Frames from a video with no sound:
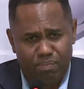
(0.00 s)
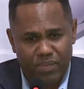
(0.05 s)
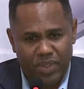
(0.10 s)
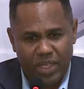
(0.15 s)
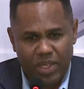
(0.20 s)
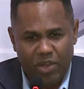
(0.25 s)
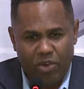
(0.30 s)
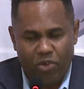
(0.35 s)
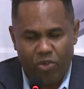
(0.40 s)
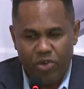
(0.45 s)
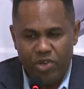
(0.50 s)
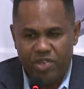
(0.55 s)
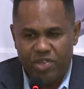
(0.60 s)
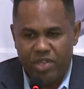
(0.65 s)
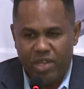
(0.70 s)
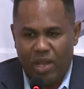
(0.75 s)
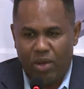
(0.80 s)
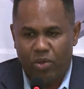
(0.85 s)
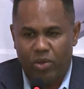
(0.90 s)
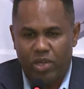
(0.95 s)
increase
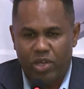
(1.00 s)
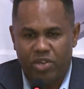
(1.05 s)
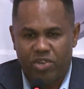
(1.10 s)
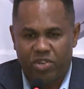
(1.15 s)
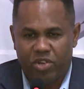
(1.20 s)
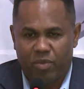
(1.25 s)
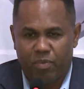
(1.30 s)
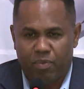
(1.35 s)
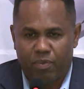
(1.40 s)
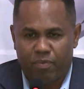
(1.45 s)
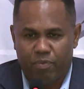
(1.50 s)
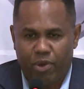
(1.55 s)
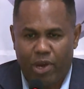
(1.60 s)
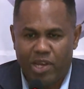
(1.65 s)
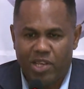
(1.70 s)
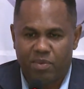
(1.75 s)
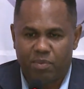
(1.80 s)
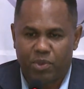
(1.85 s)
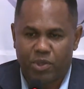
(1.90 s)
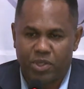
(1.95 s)
the allocation of
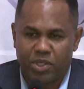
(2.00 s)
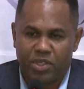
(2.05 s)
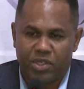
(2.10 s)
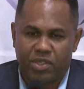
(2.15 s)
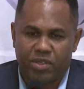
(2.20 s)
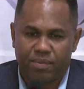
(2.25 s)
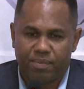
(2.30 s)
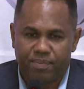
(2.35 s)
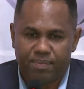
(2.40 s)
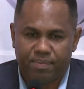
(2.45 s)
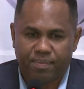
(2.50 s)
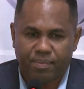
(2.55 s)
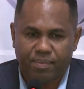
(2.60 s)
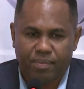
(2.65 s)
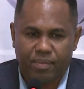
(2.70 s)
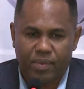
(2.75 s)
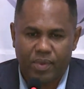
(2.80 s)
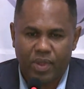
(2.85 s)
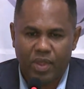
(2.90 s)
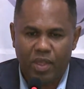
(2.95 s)
prize monies
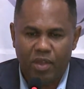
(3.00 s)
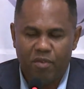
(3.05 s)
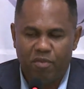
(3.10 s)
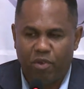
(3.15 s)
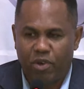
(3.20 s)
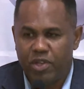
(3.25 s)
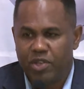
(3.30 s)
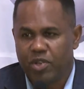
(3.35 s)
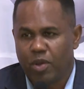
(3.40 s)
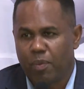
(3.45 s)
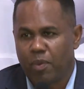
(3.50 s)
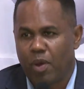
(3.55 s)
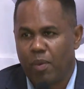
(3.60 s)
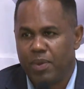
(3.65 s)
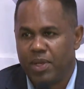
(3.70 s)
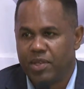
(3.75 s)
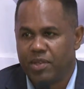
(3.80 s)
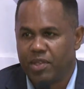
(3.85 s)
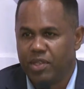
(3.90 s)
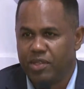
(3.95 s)
for this
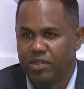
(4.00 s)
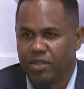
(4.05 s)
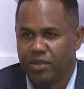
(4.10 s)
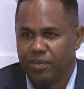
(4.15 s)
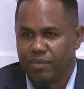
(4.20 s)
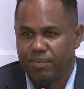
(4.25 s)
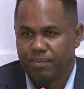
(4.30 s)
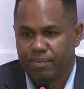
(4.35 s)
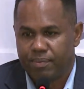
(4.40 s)
upcoming season.